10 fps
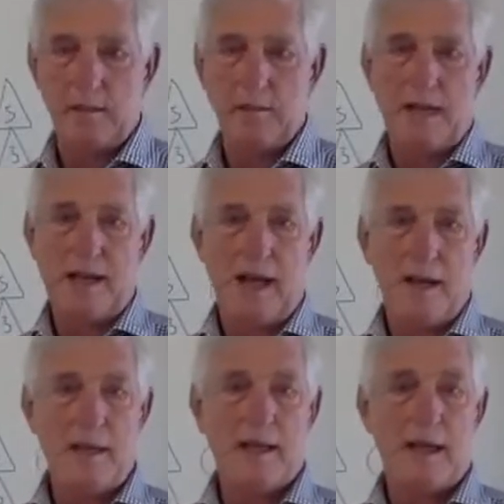
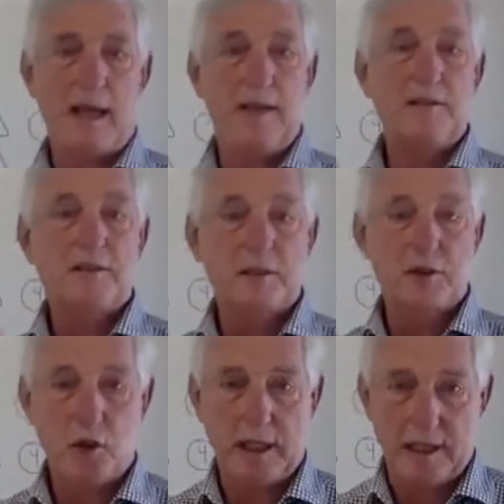dynamic a
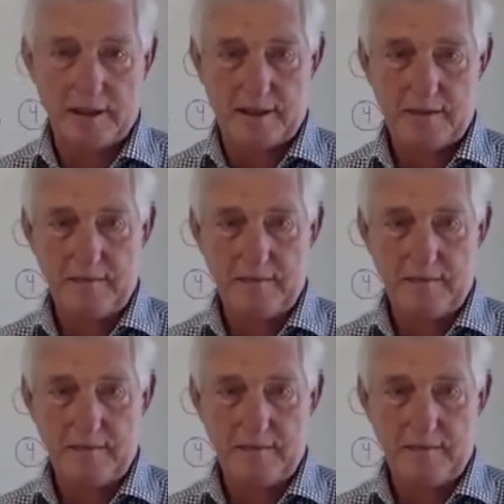circuit.